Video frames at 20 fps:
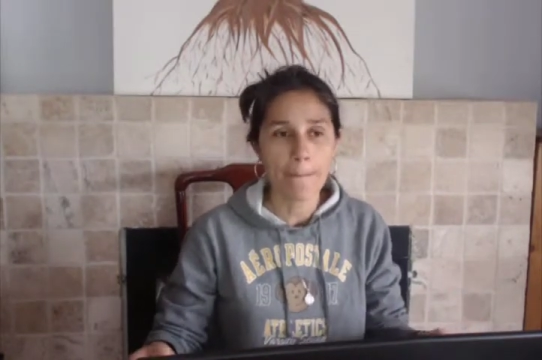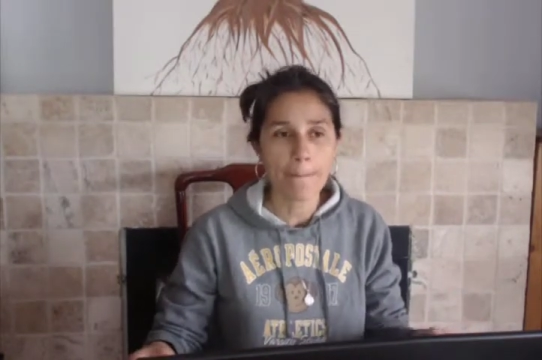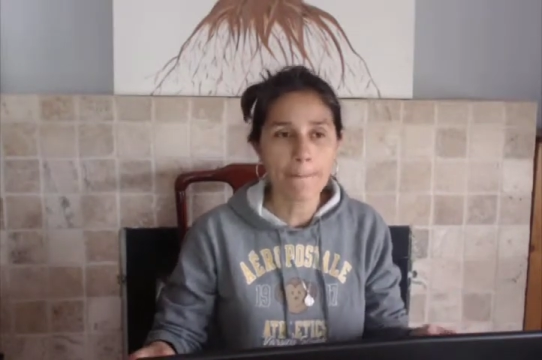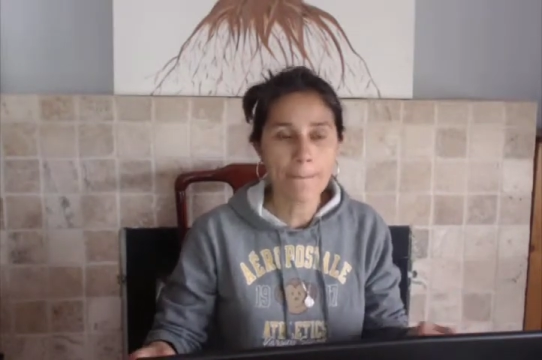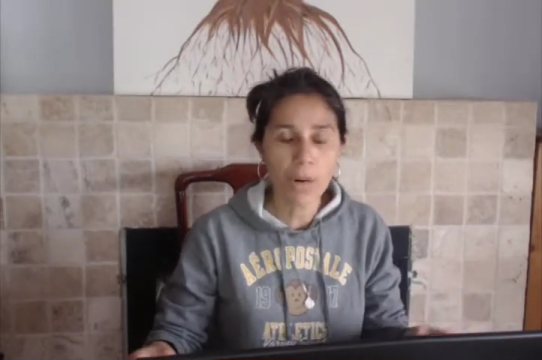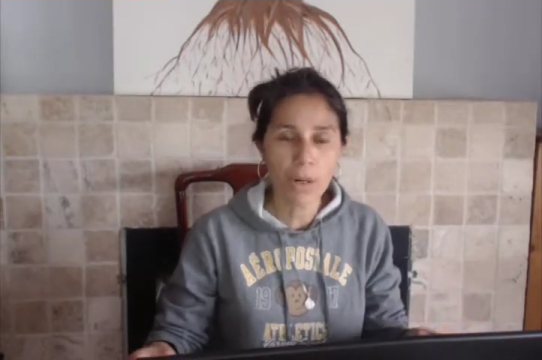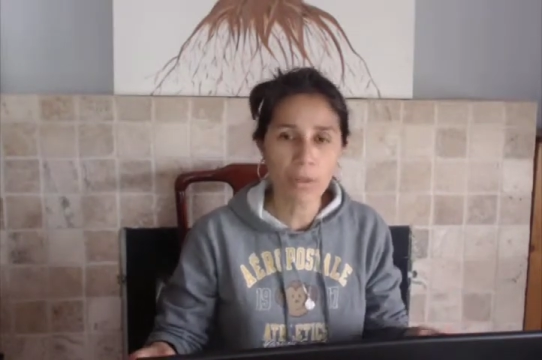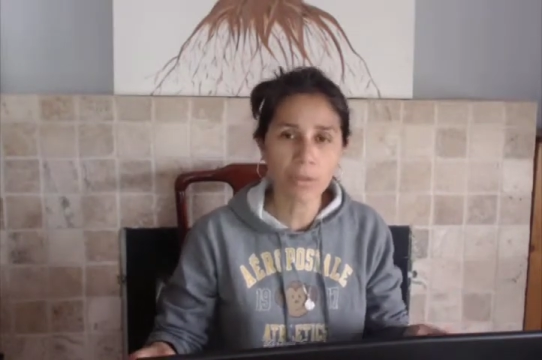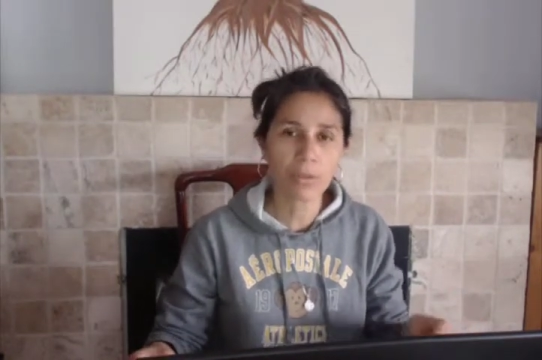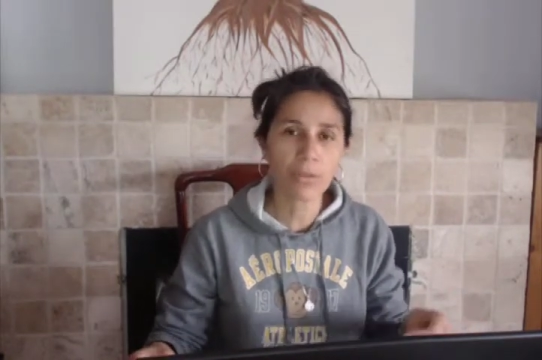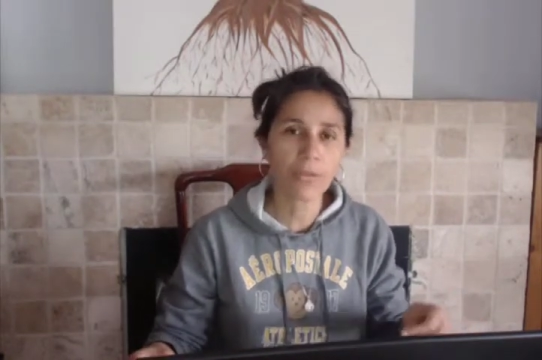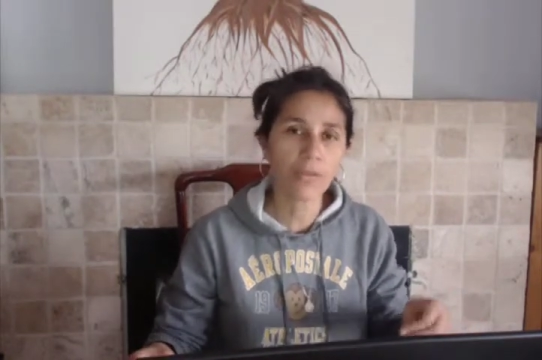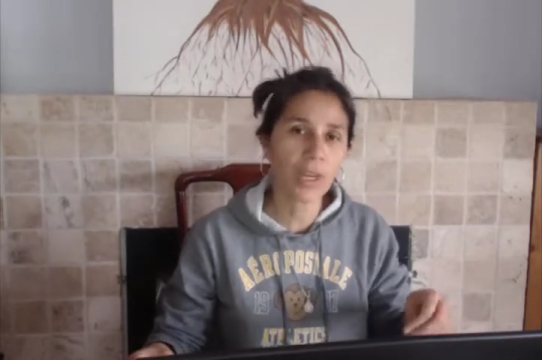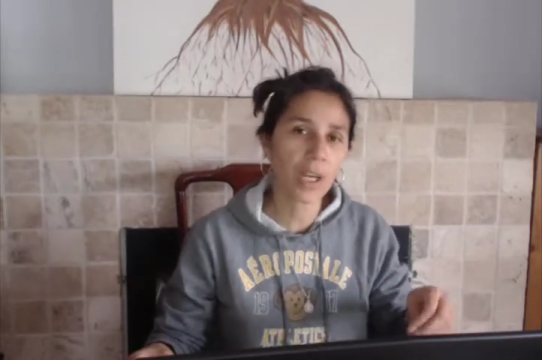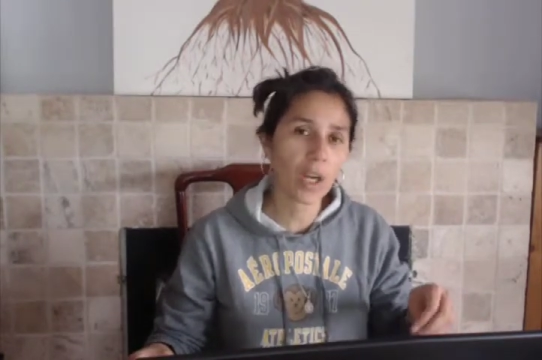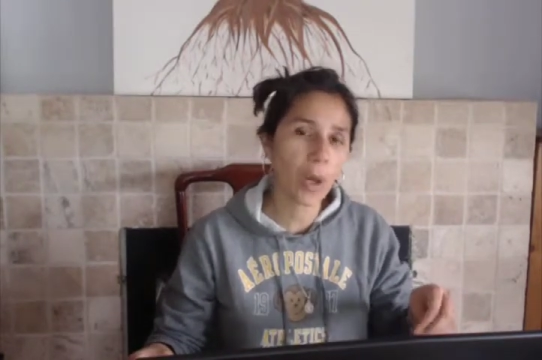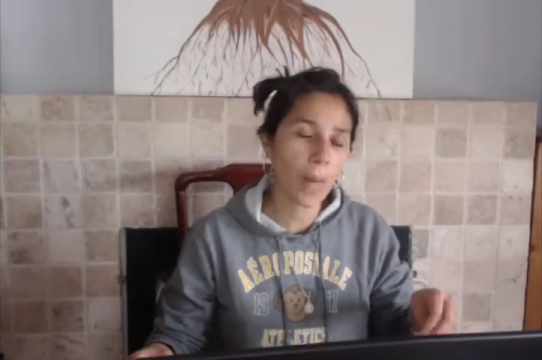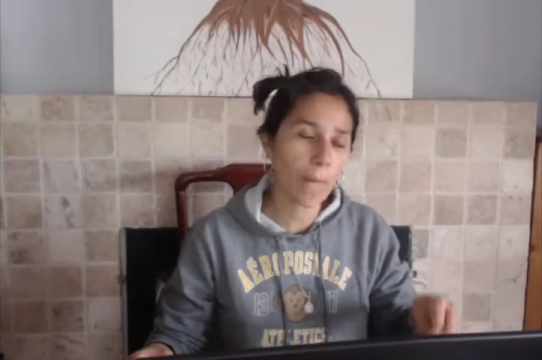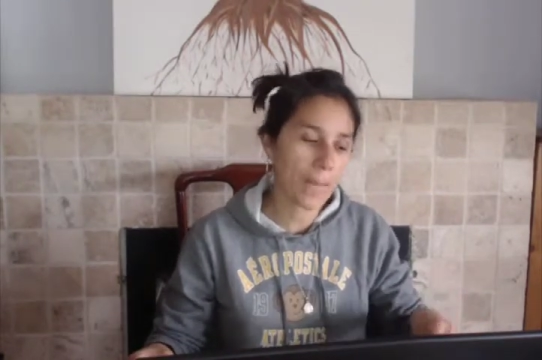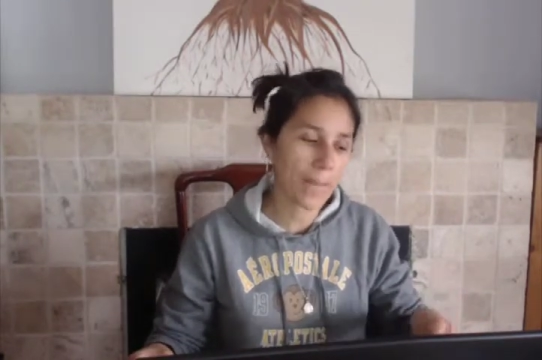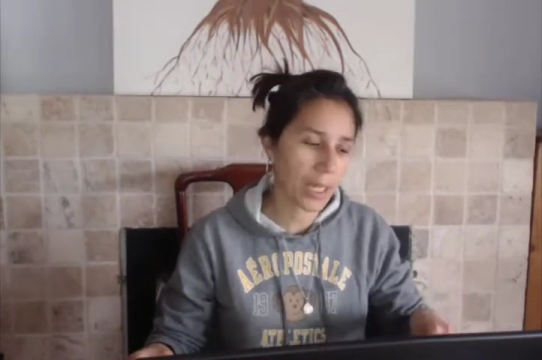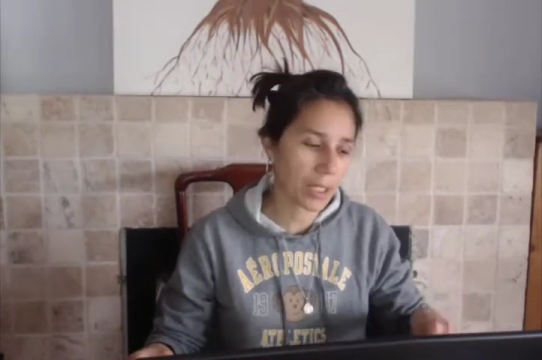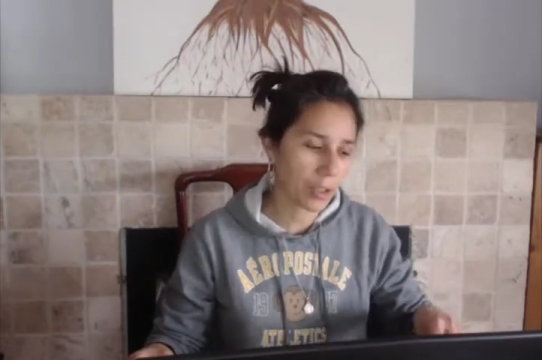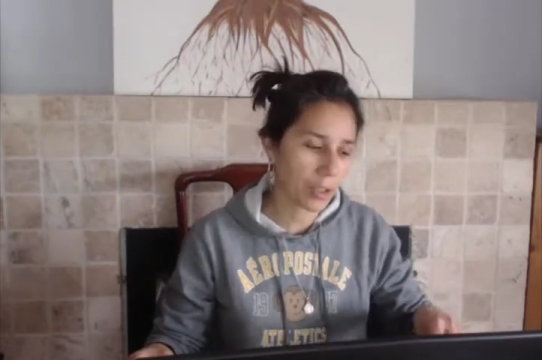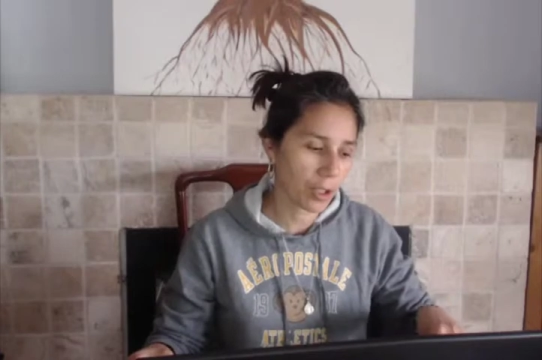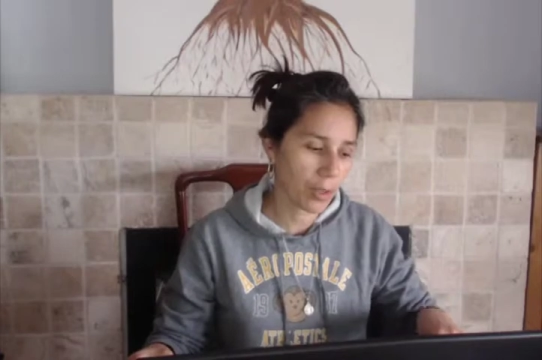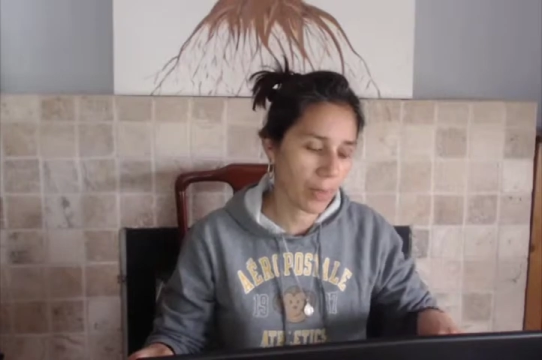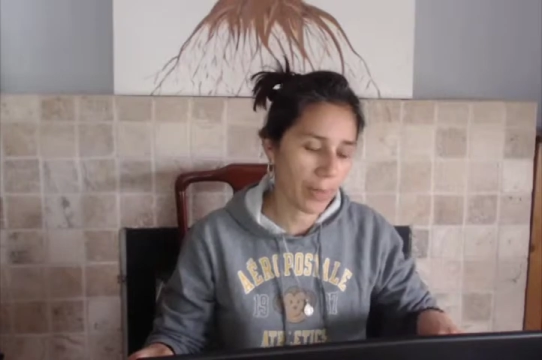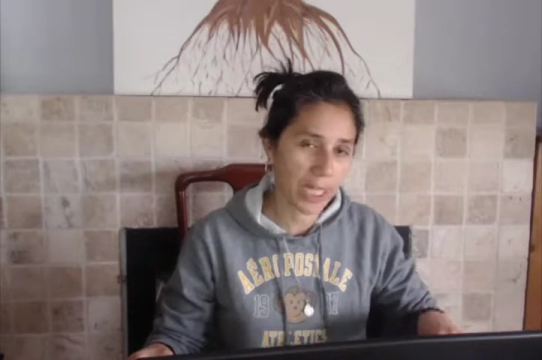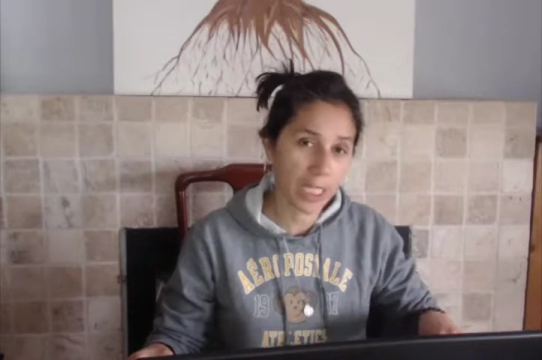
Most of the conventional